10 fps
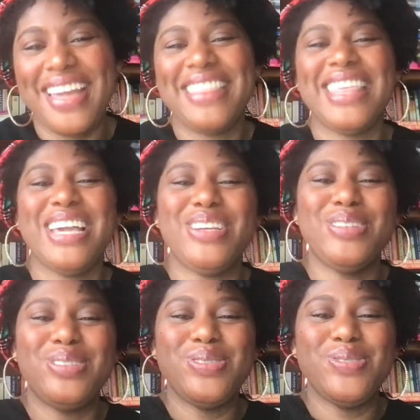Thank you
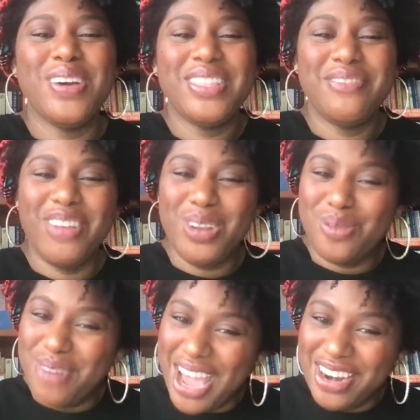to the fellow
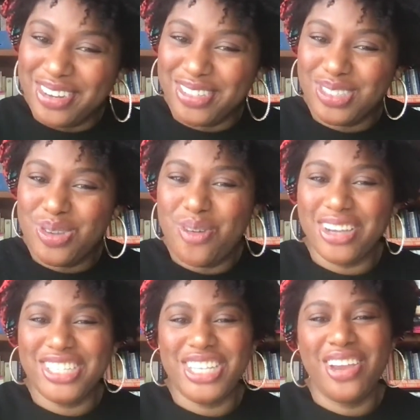writers who are
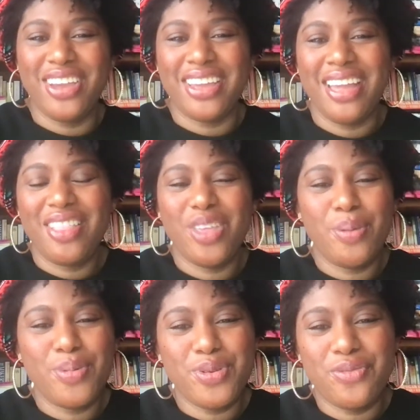sharing their
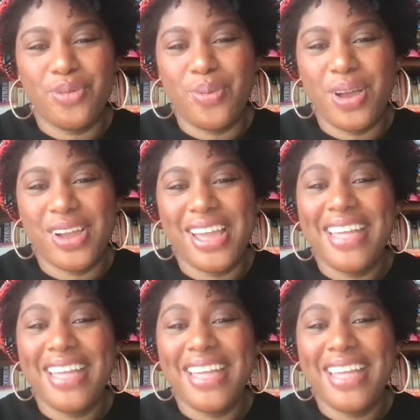beautiful work.